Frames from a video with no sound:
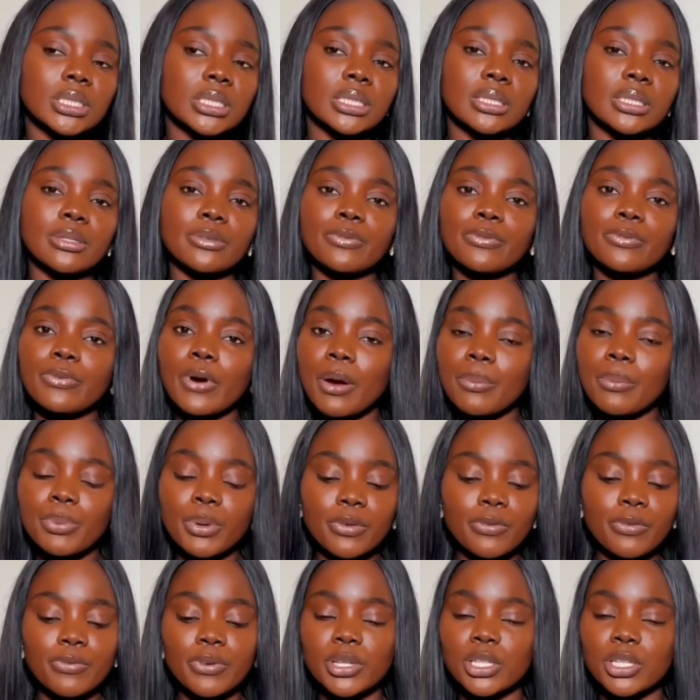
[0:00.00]
the
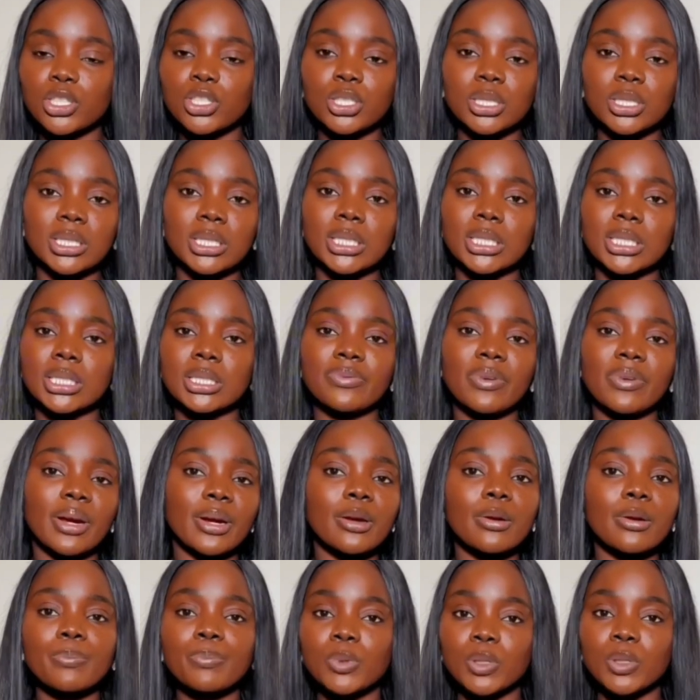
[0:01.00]
fabric finishing is
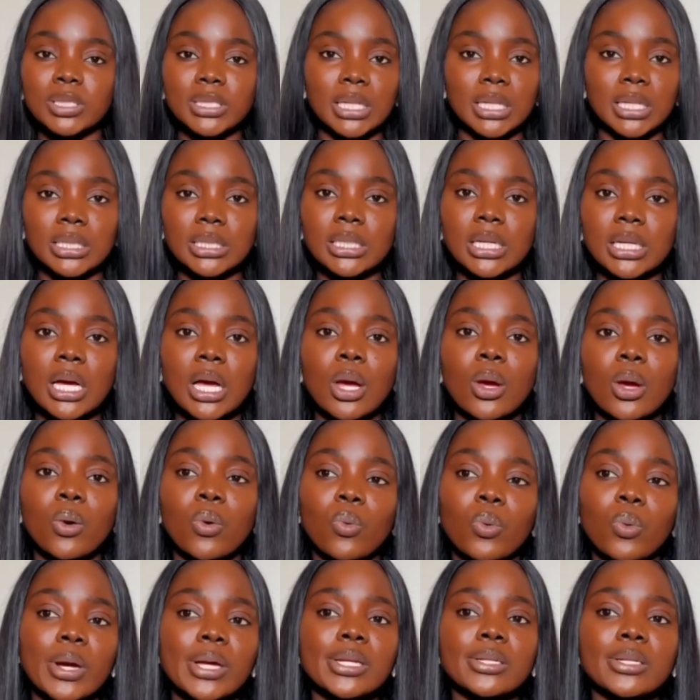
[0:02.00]
very important
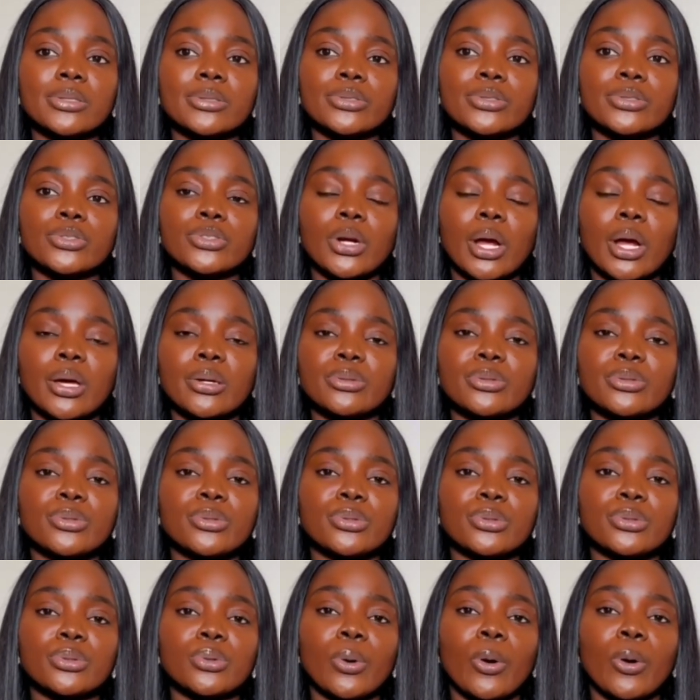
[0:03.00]
when trying
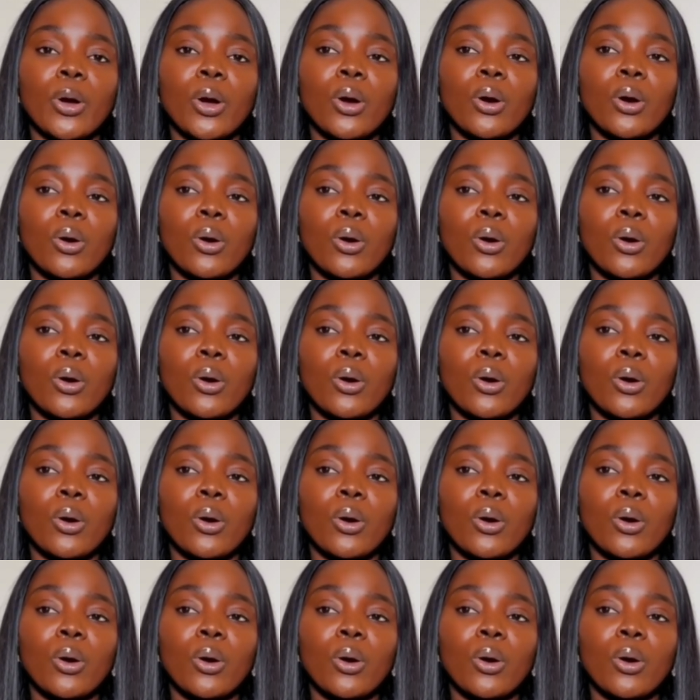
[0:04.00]
to